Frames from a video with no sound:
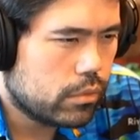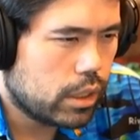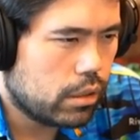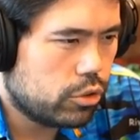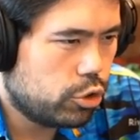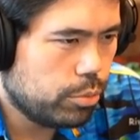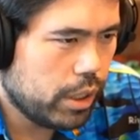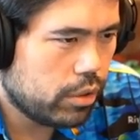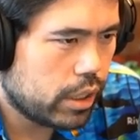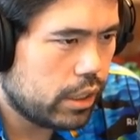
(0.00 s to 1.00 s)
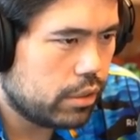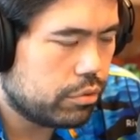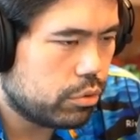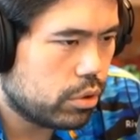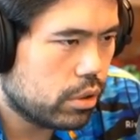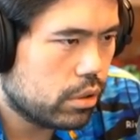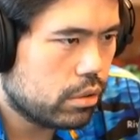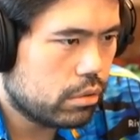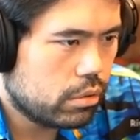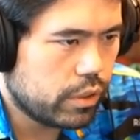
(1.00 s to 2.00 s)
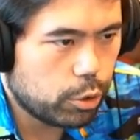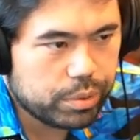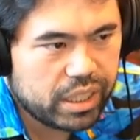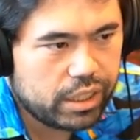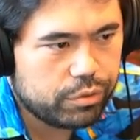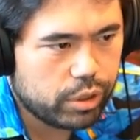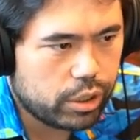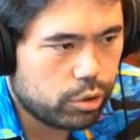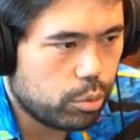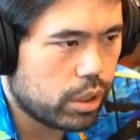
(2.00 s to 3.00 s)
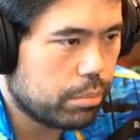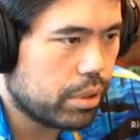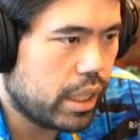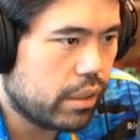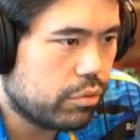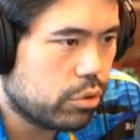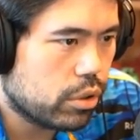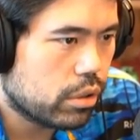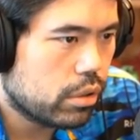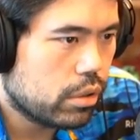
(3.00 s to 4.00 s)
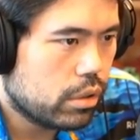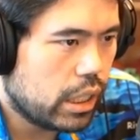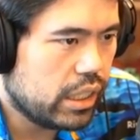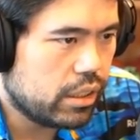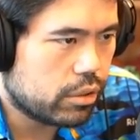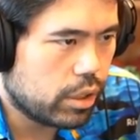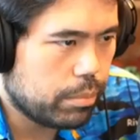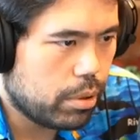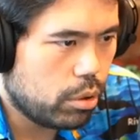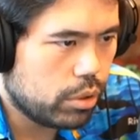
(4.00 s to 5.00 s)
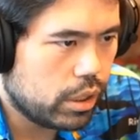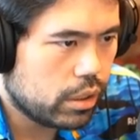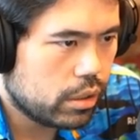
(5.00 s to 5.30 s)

I assume I go knight d4. If I don't play knight d4, I don't know what I'm playing for. I need the great pony.